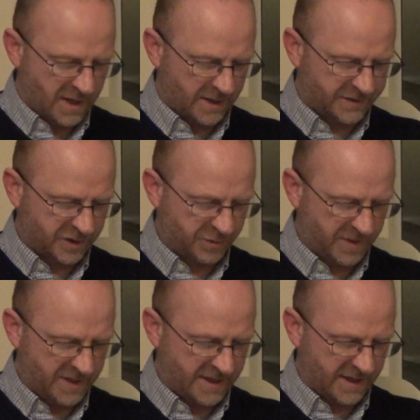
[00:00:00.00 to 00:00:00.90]
are to
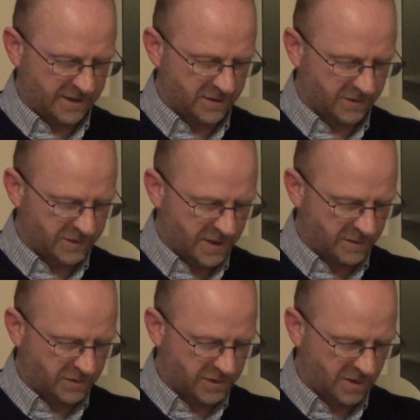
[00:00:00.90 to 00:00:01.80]
speak in an
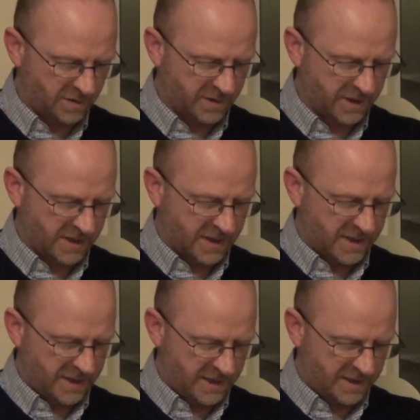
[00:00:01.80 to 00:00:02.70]
unknown tongue
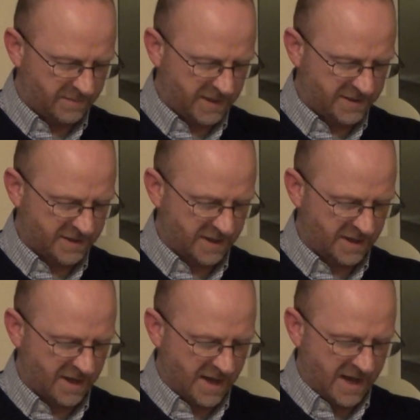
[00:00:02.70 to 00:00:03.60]
in a
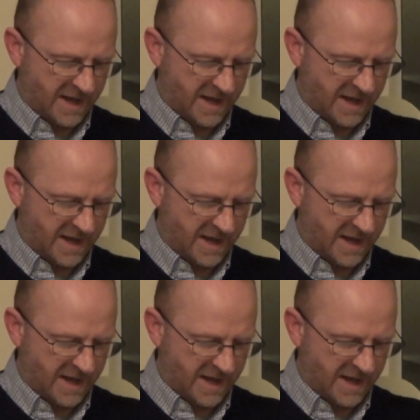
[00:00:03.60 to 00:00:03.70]
meeting,